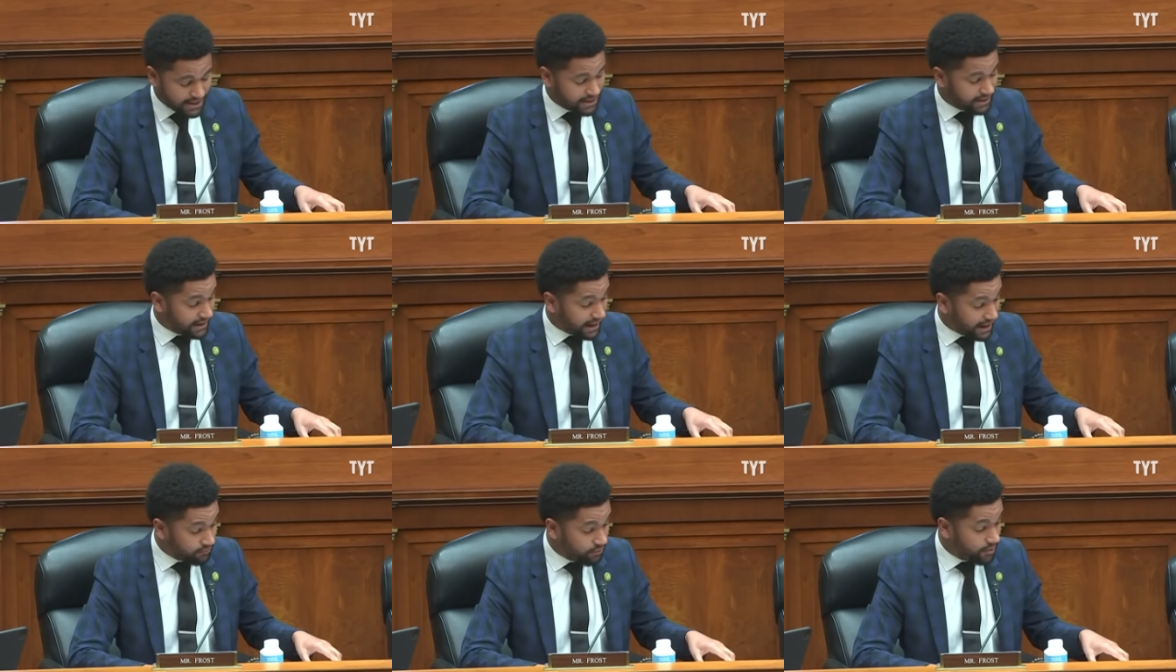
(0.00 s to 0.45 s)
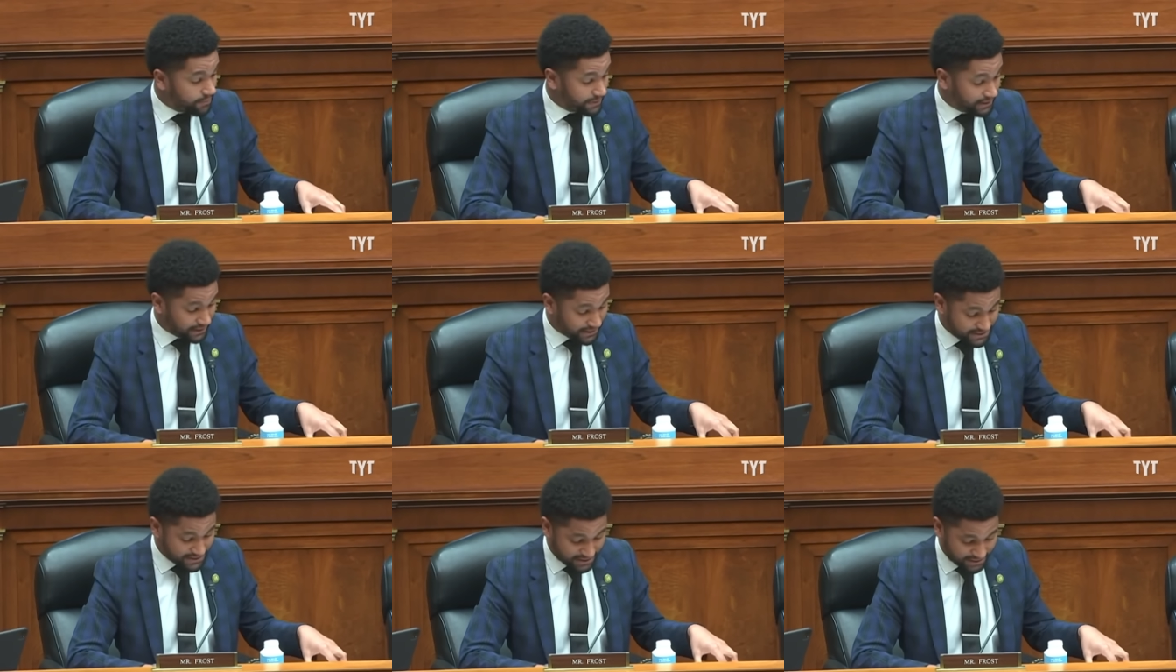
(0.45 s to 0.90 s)
And I won't be
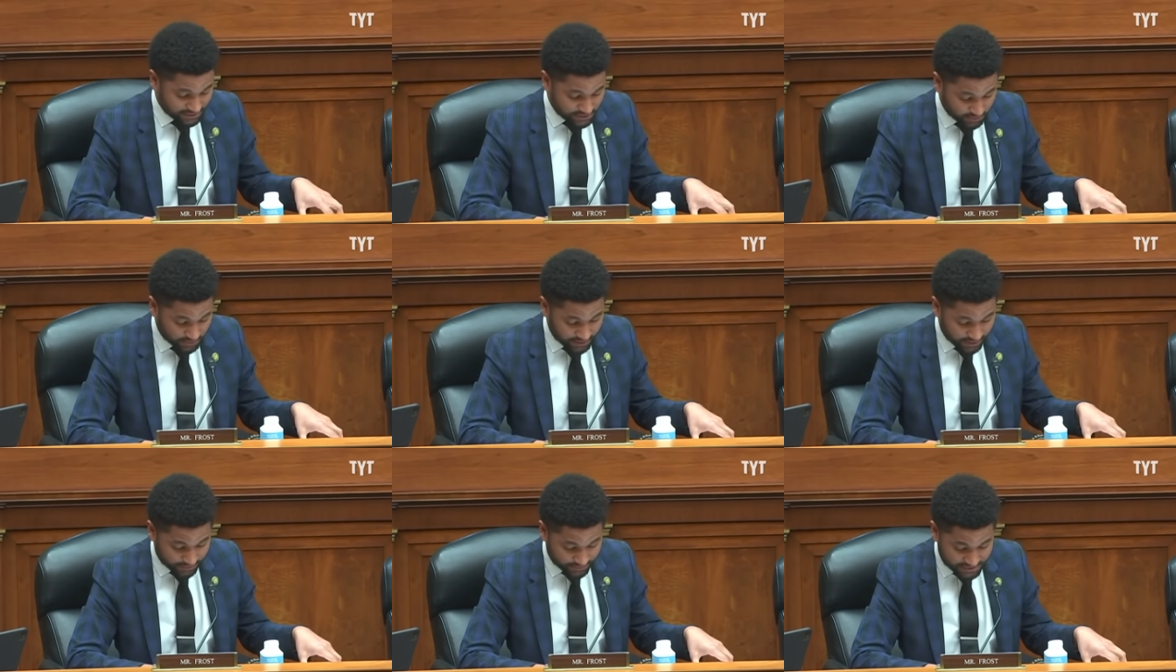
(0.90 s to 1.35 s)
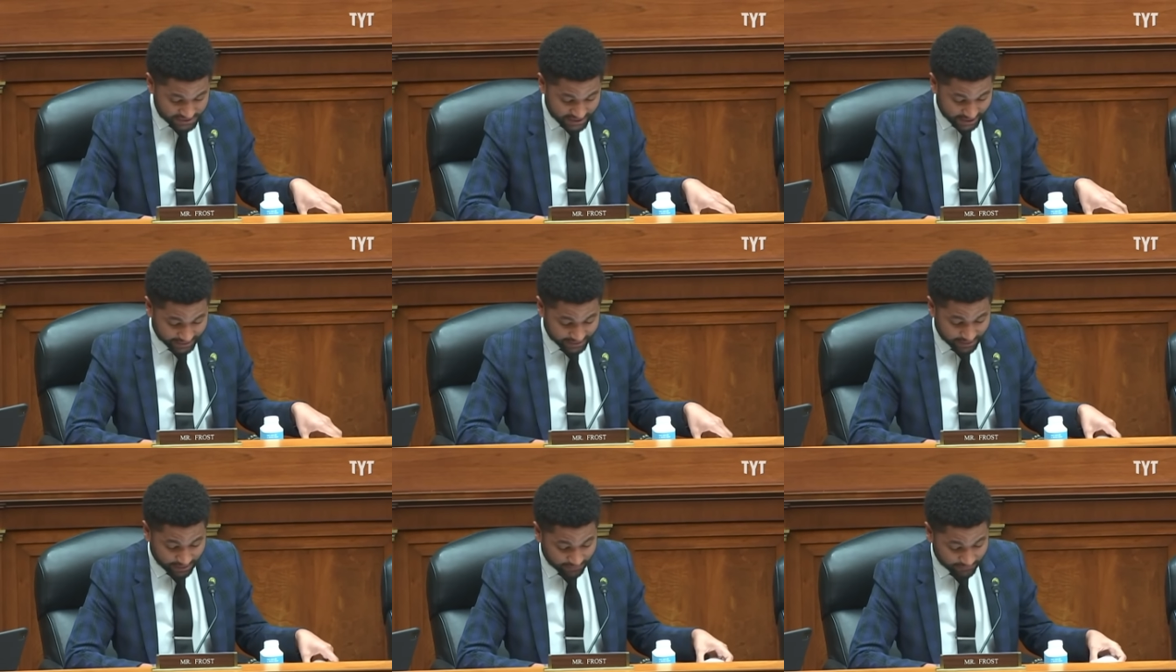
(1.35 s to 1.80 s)
listening to another
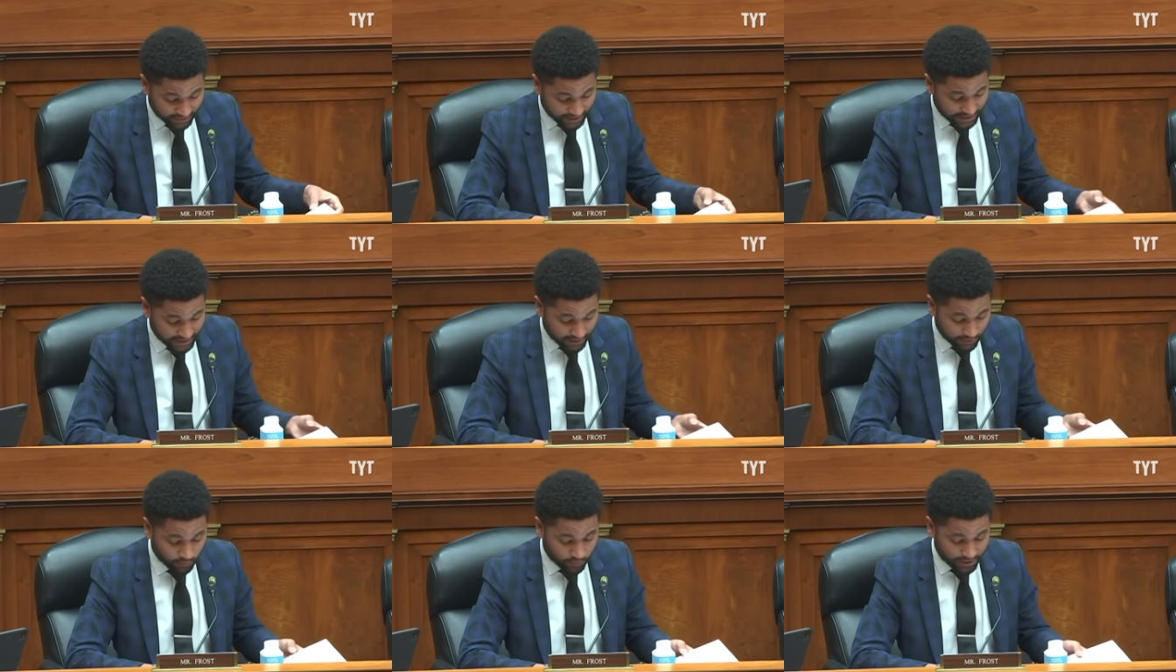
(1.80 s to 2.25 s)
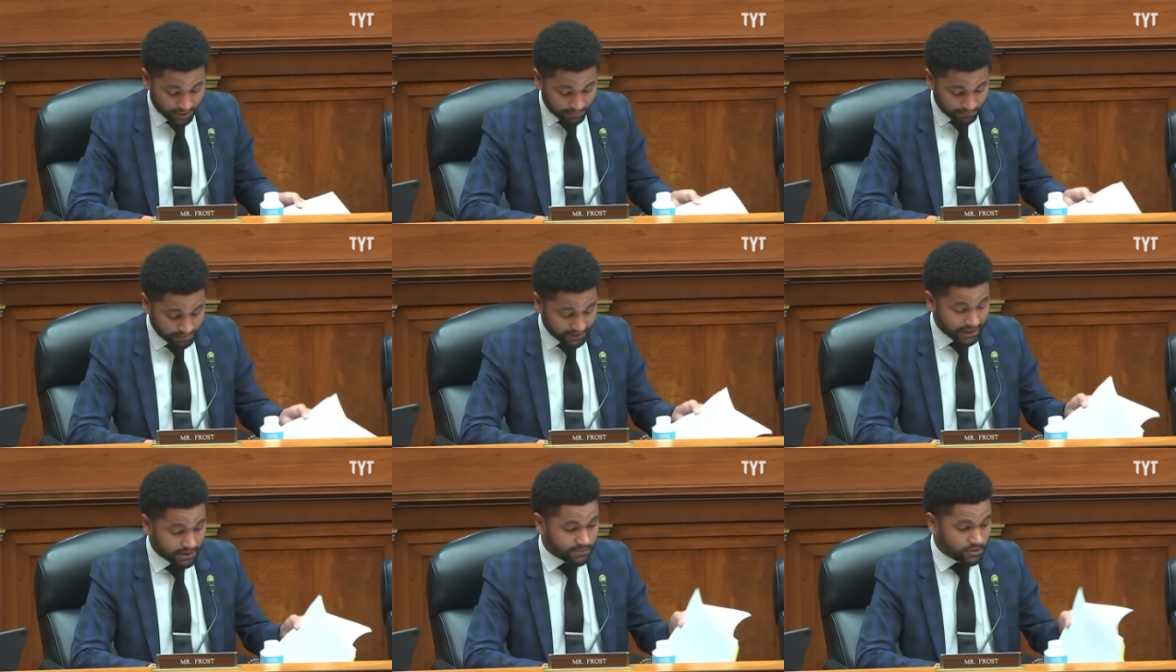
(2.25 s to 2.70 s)
second of it, and I wouldn't
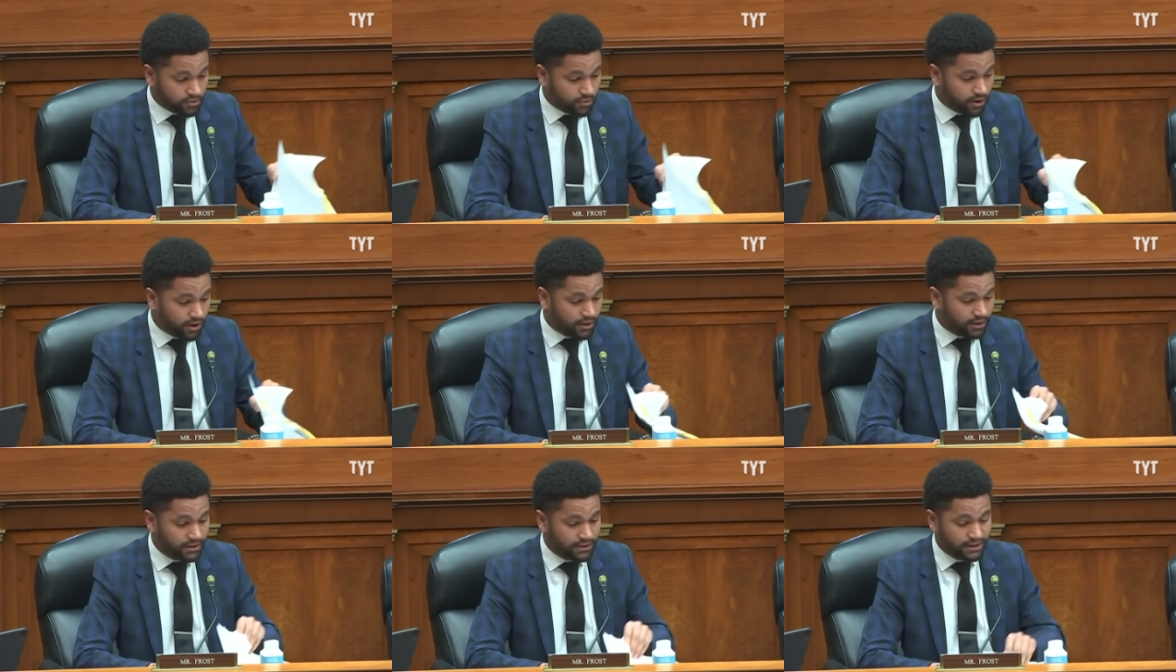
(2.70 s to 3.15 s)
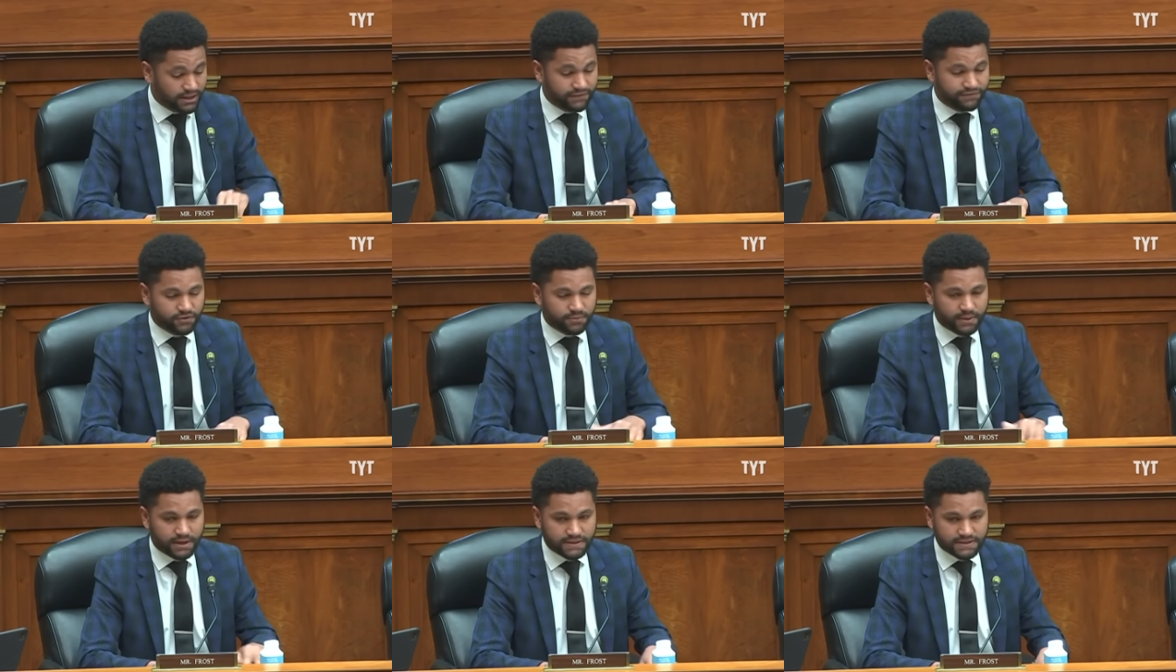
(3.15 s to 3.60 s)
blame you all if
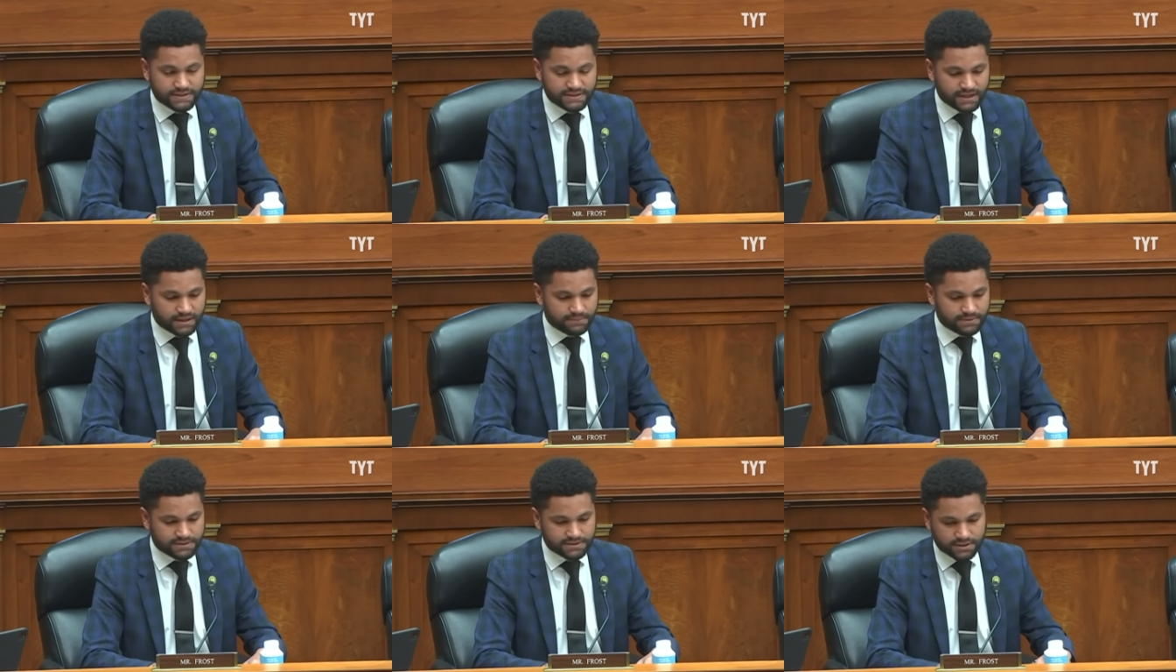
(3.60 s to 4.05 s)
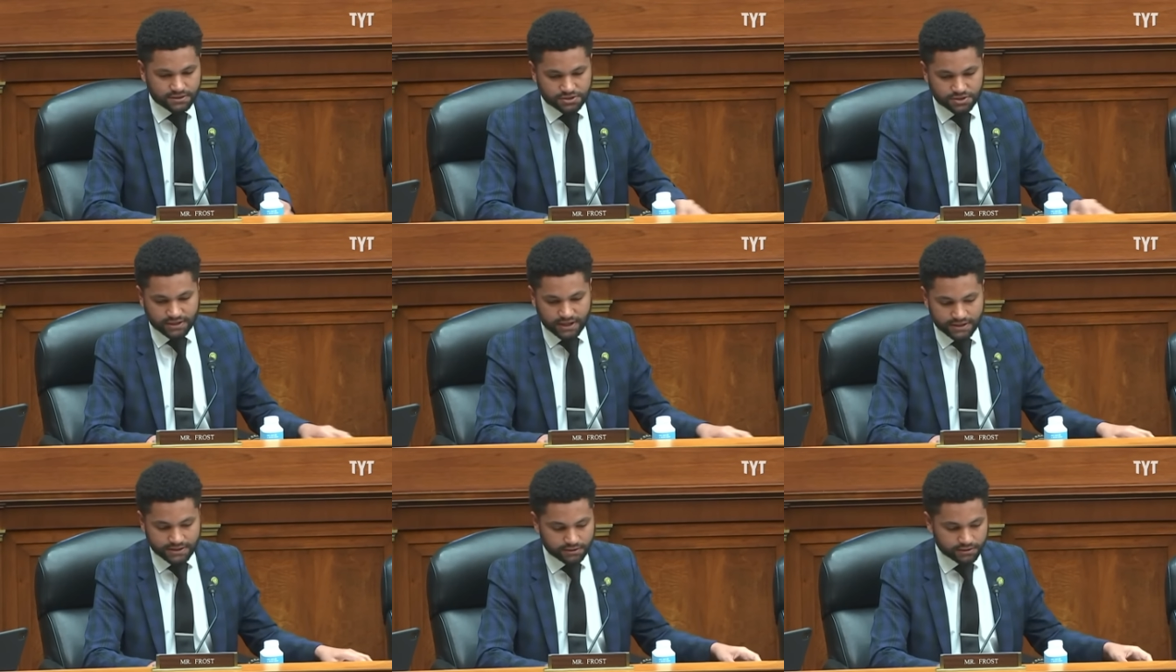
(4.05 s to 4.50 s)
you made the same
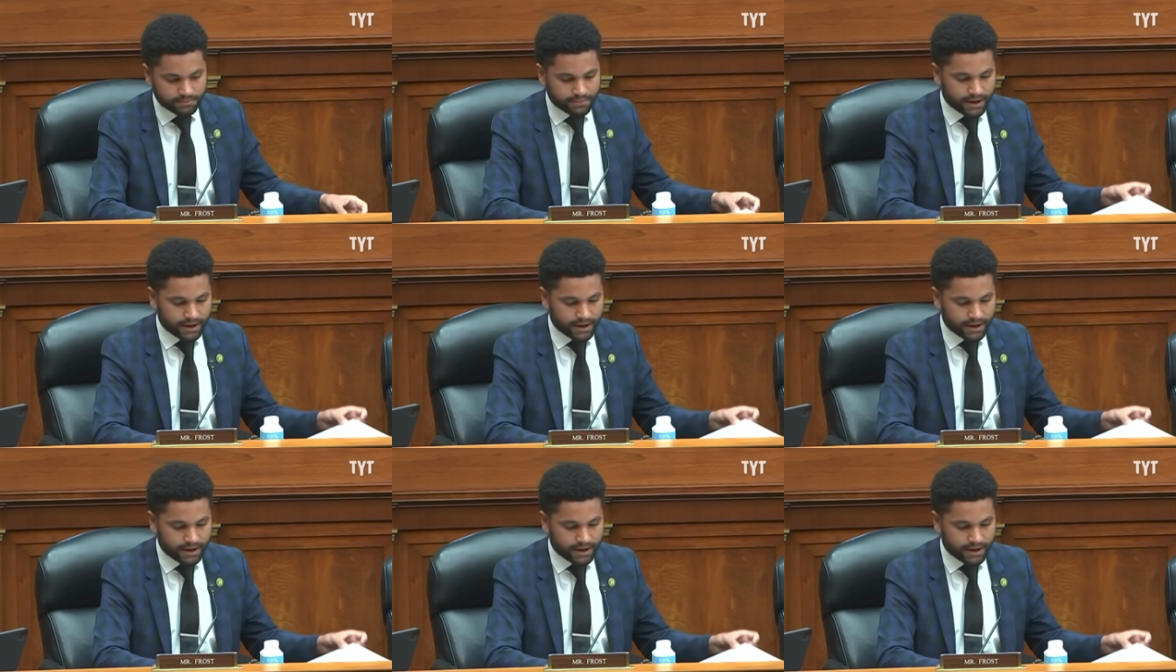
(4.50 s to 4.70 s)
decision. I yield